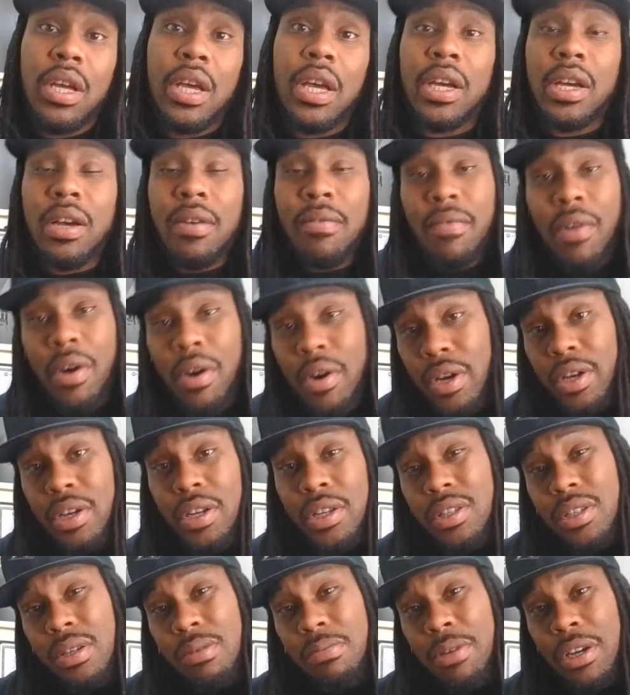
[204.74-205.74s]
and converting
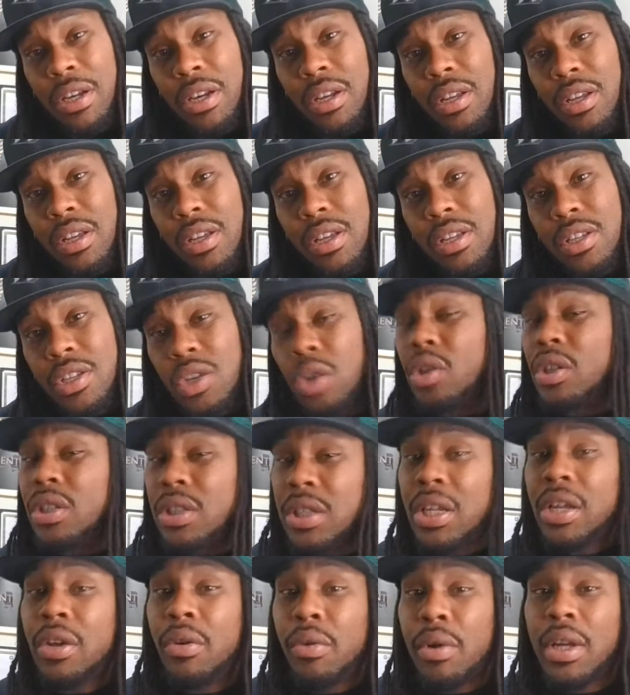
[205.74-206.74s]
into money. So
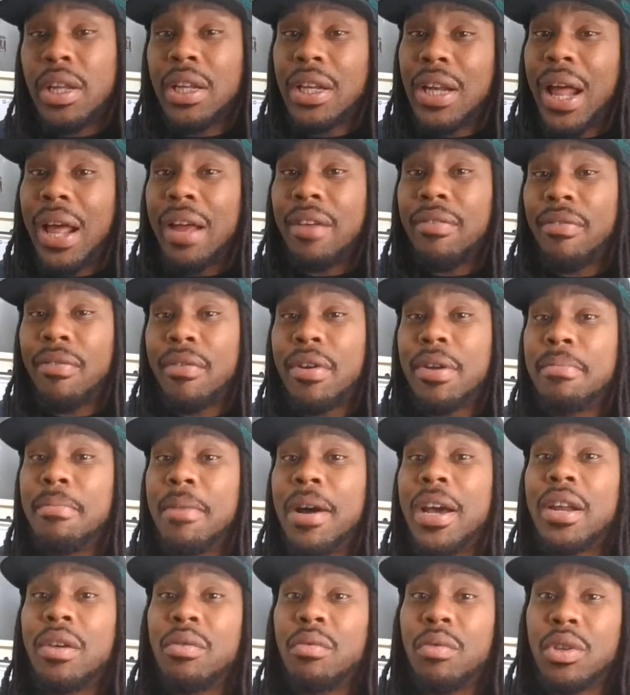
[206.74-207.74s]
it's literally like free
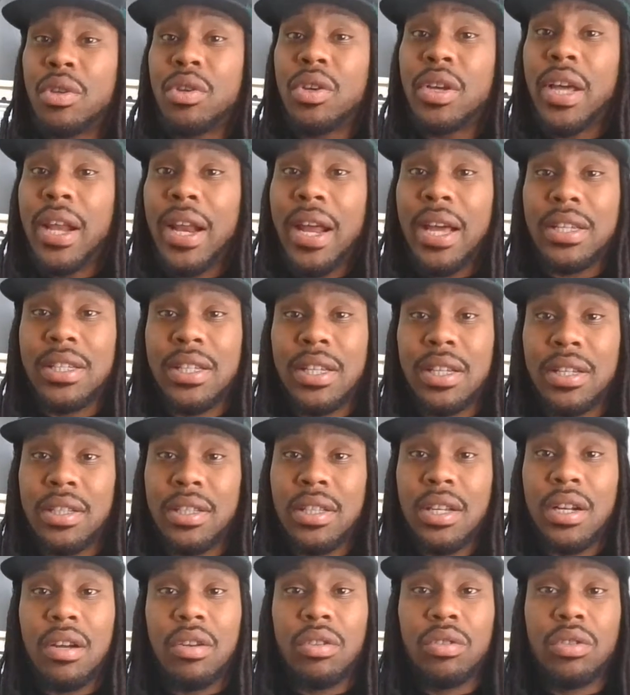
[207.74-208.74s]
money when you get access
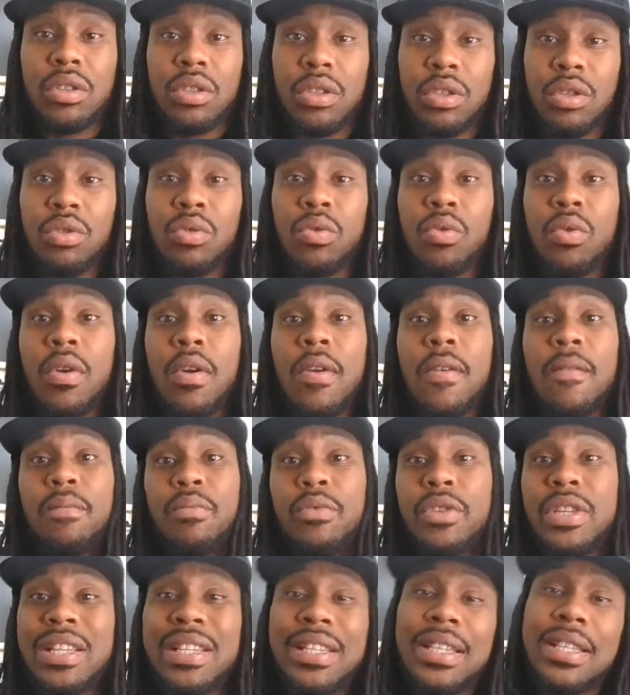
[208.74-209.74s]
to those two
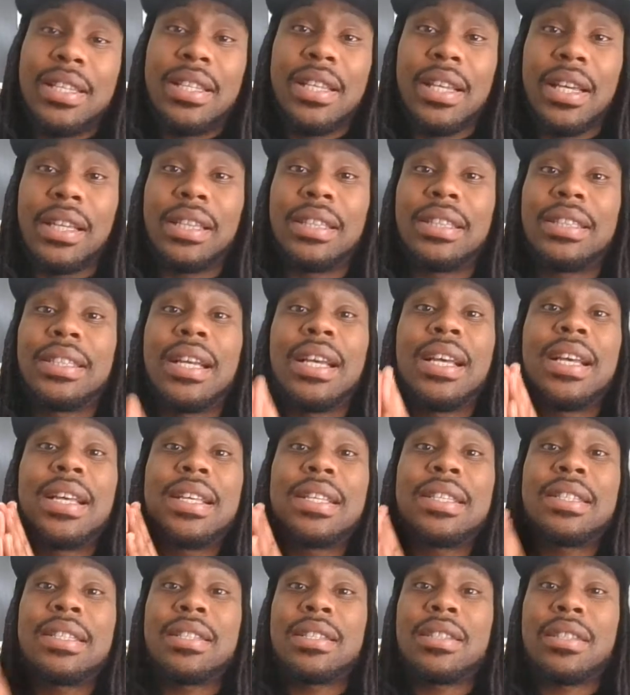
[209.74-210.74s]
to six
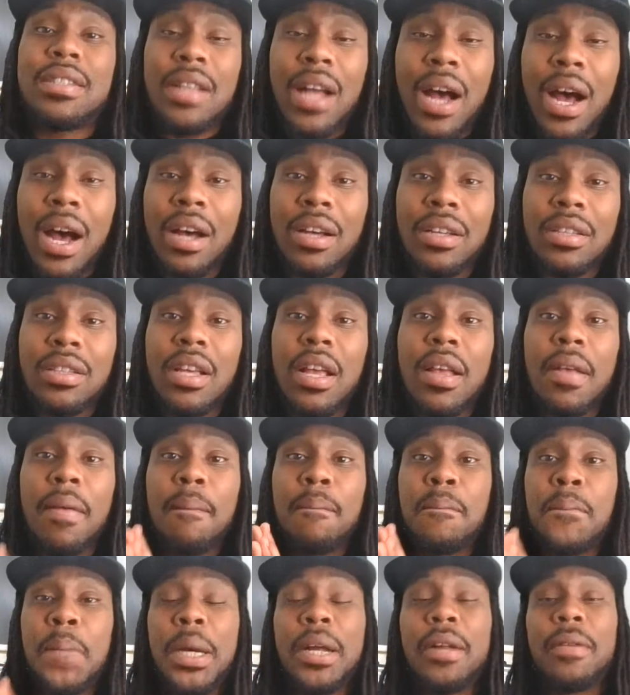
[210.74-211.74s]
stocks
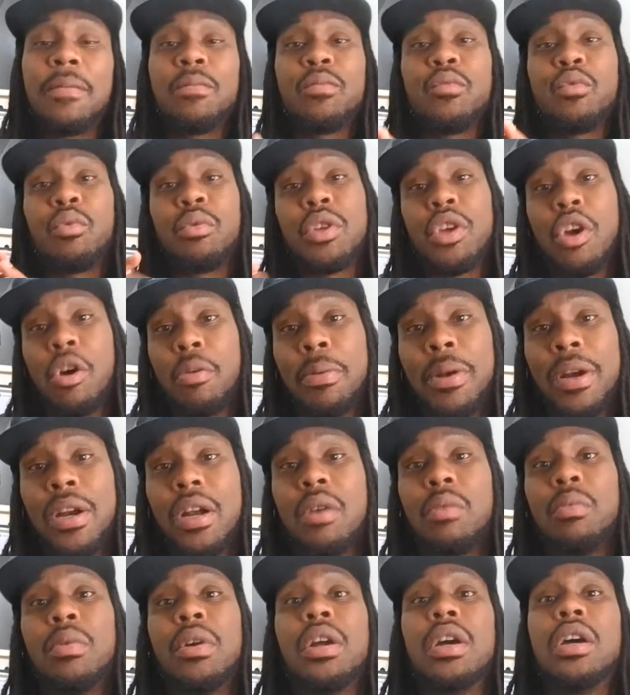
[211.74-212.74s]
but when you open
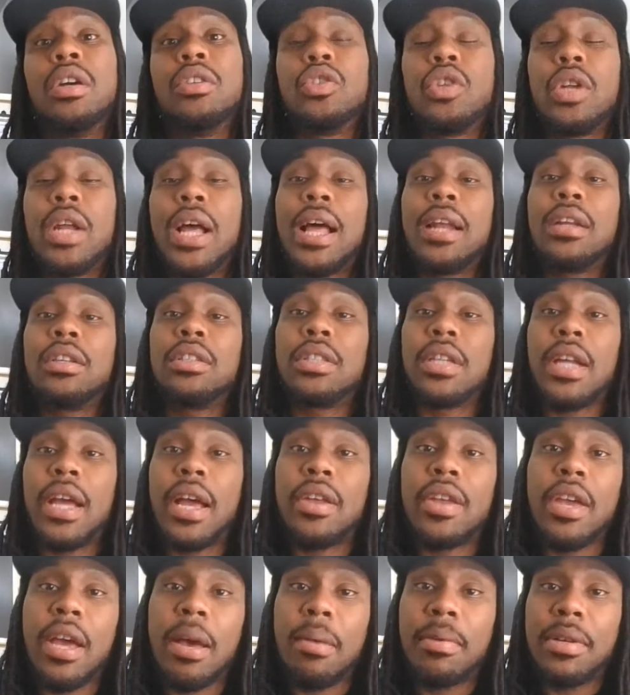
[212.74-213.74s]
it up with $100,
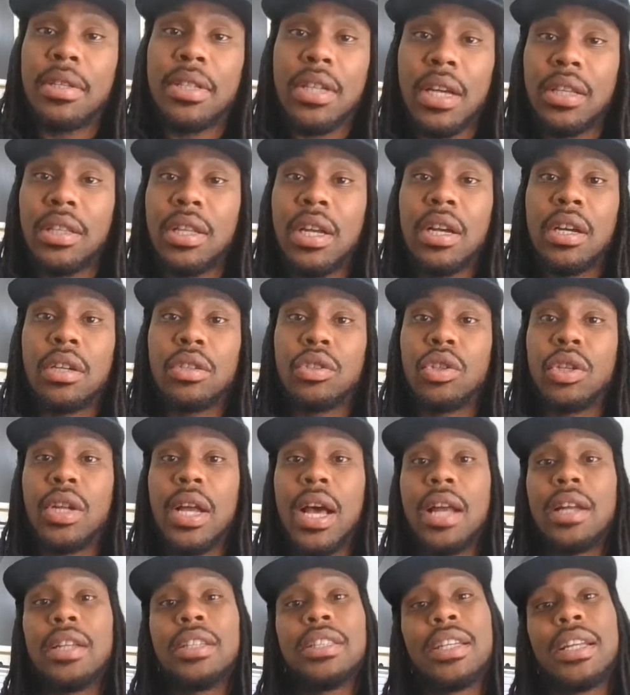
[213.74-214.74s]
now you're able to take the
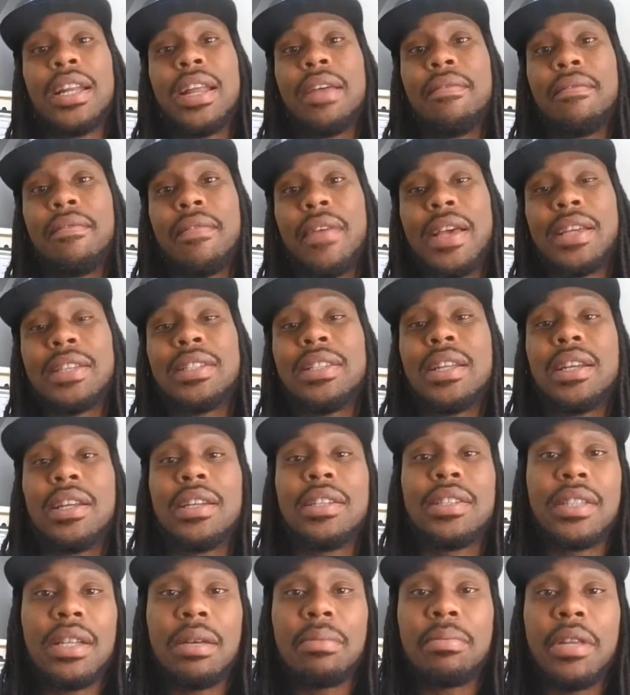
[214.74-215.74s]
$100 and invest it
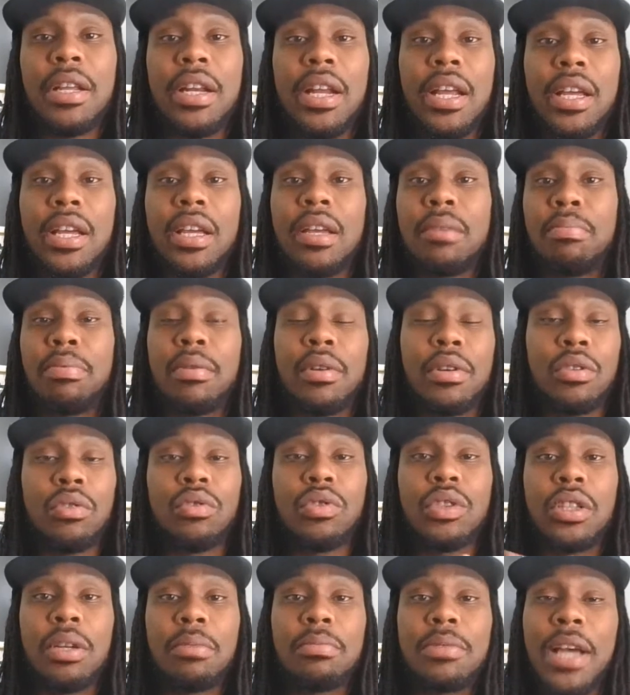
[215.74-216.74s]
in something that can
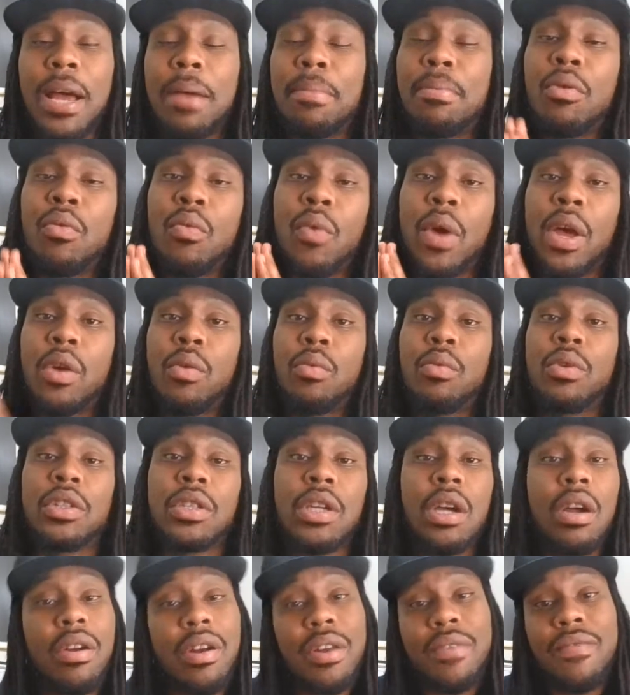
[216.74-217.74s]
produce some type of rate of
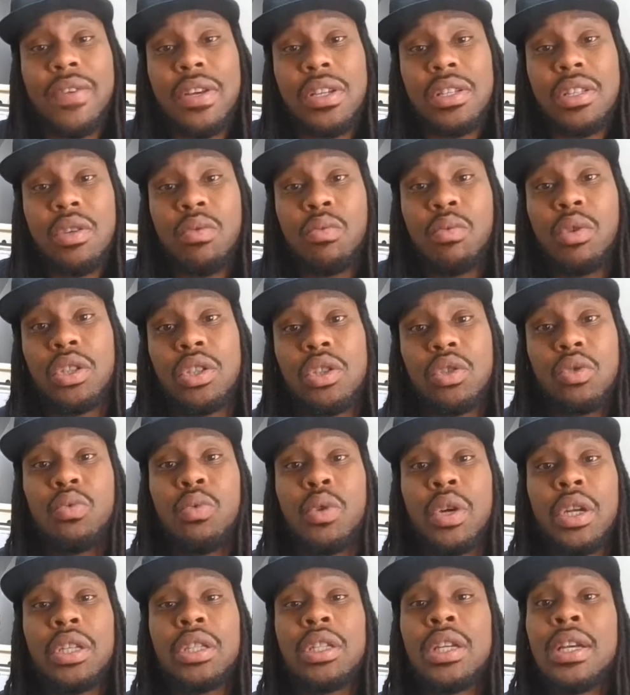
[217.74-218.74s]
return. Invest in what you
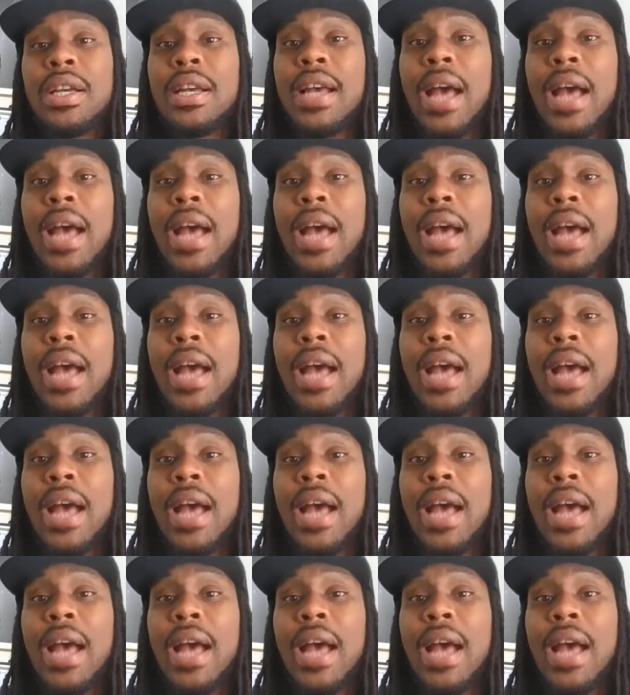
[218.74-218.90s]
wish.